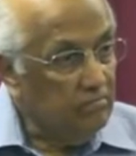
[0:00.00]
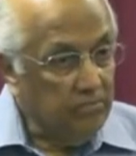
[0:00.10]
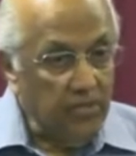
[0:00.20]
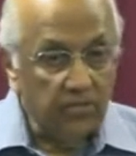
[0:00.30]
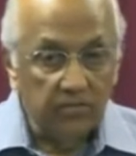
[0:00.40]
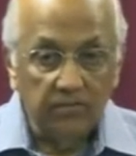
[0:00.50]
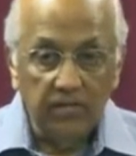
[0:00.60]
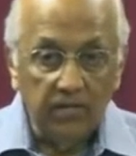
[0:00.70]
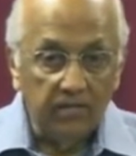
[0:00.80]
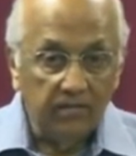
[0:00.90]
picture of
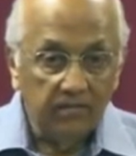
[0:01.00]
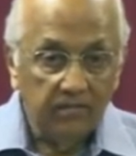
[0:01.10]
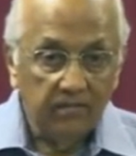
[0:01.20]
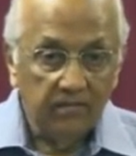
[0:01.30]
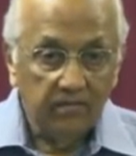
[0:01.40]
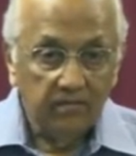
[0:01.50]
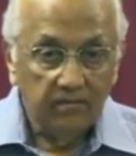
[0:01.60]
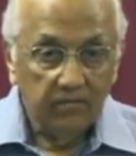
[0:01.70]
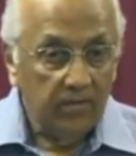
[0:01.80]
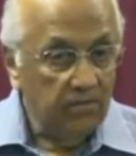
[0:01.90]
God,
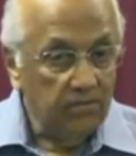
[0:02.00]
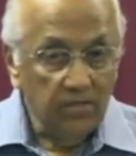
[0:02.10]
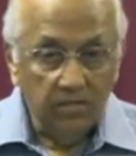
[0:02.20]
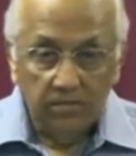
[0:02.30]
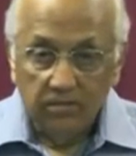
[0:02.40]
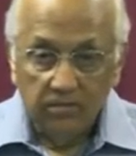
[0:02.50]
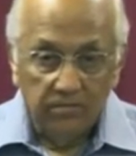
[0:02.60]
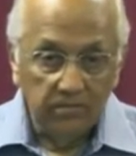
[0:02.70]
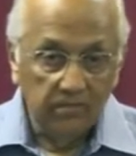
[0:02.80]
but it was not true.